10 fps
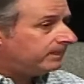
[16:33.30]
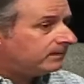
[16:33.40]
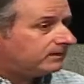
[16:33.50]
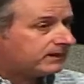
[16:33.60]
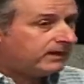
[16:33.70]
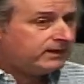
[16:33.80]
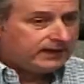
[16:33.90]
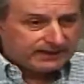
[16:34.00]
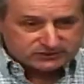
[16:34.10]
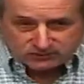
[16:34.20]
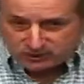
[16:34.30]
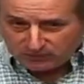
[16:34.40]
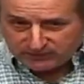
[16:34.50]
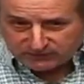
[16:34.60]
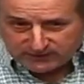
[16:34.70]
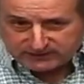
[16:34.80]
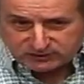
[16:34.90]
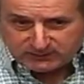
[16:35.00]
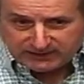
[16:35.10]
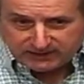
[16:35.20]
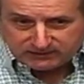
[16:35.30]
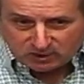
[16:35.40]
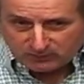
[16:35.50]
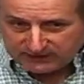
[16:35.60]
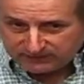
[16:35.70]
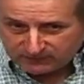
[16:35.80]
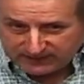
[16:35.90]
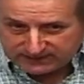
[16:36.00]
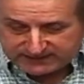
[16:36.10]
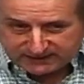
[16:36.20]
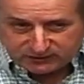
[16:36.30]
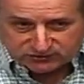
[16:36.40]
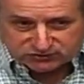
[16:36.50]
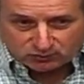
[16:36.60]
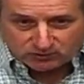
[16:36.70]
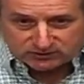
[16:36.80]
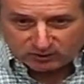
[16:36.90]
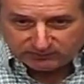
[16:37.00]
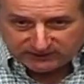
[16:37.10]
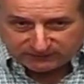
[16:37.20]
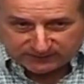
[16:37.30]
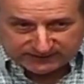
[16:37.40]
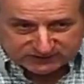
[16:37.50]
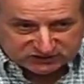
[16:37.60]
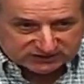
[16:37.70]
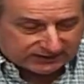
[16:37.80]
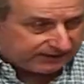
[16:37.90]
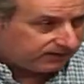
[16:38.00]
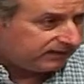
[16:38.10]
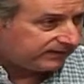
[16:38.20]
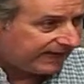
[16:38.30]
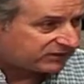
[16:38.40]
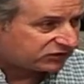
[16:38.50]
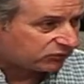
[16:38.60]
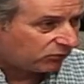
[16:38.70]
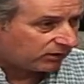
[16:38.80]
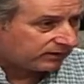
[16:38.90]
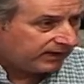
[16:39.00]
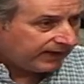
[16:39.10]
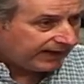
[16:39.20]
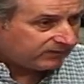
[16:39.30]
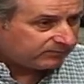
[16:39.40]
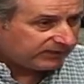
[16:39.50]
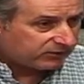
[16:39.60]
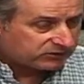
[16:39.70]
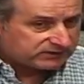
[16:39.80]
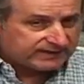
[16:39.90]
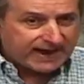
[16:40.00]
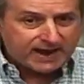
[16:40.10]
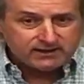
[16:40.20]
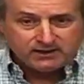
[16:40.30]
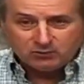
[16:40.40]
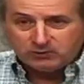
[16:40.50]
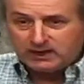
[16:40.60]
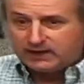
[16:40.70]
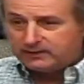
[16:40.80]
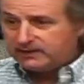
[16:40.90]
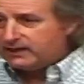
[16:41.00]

okay? And so don't be afraid to speak it. Don't be afraid to take your sword. Don't be afraid to sling that sword and pierce that. That